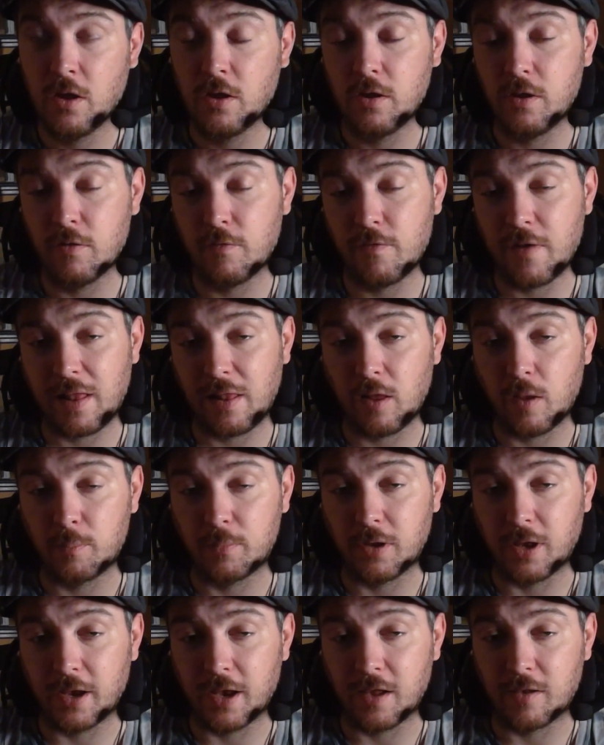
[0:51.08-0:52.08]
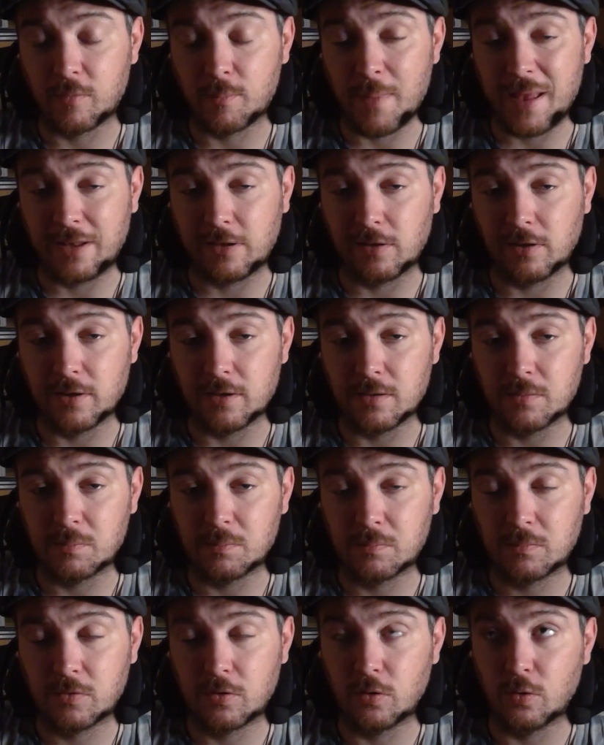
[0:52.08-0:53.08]
developed, I guess, mentally,
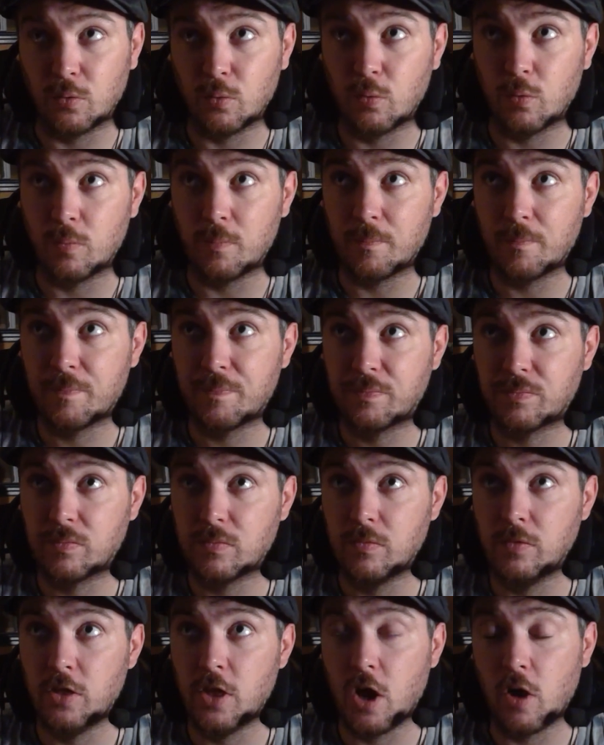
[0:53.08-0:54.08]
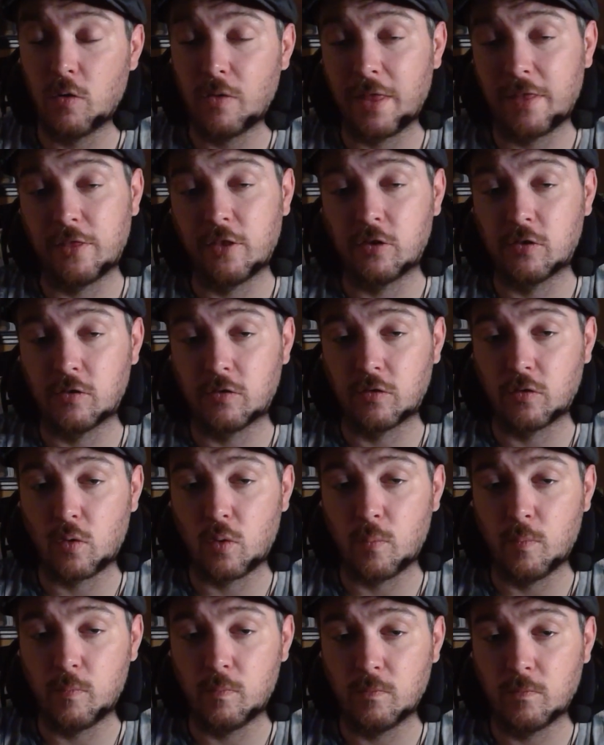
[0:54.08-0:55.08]
to know that this is
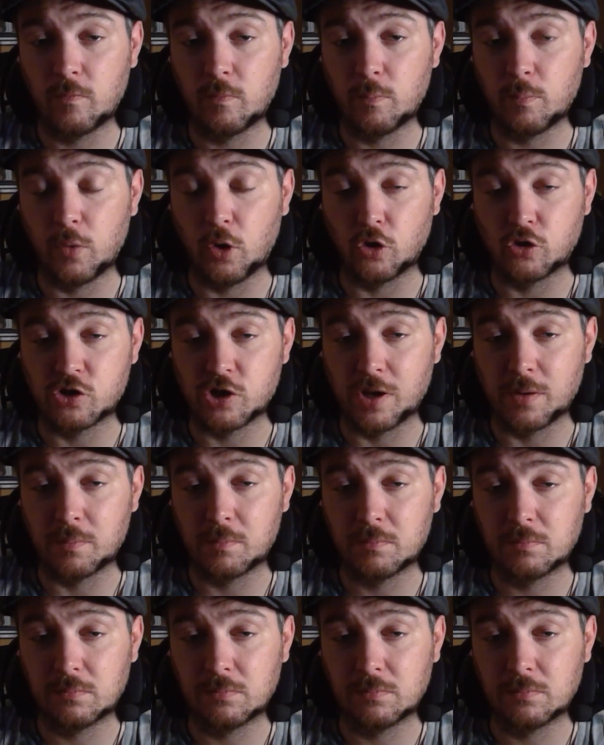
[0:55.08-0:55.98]
all bullshit.